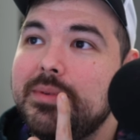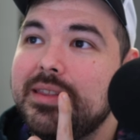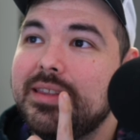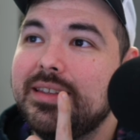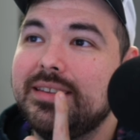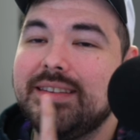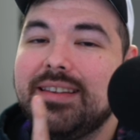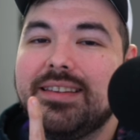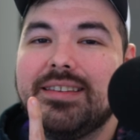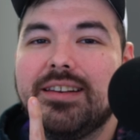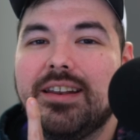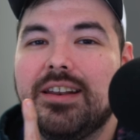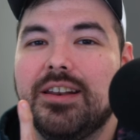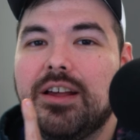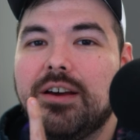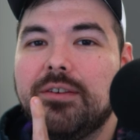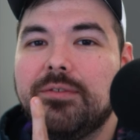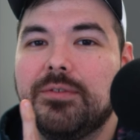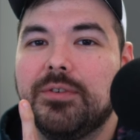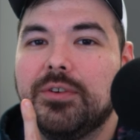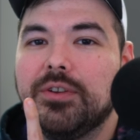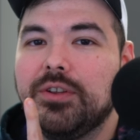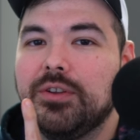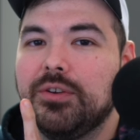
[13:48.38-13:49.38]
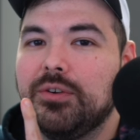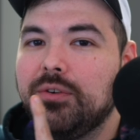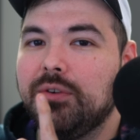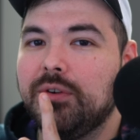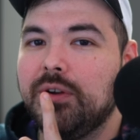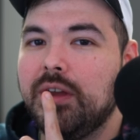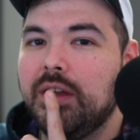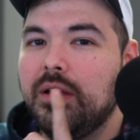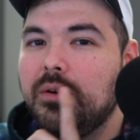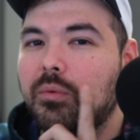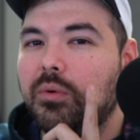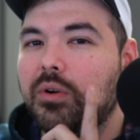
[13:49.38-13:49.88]
this isn't enough for you,
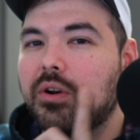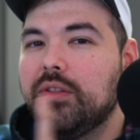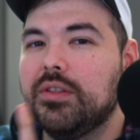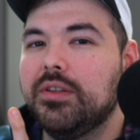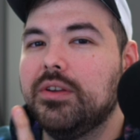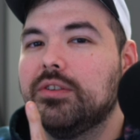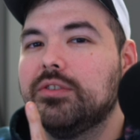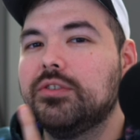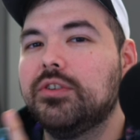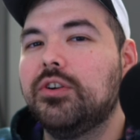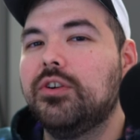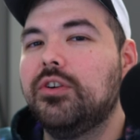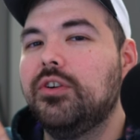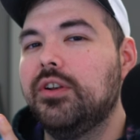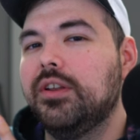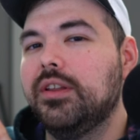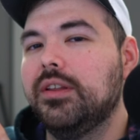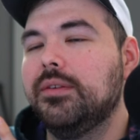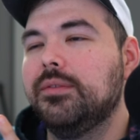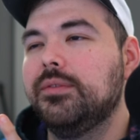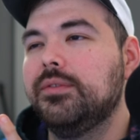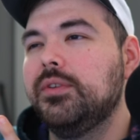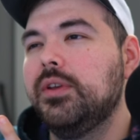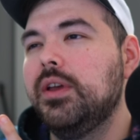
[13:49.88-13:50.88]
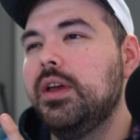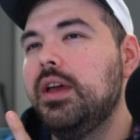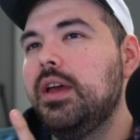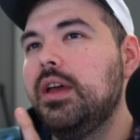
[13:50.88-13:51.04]
what are the alternatives?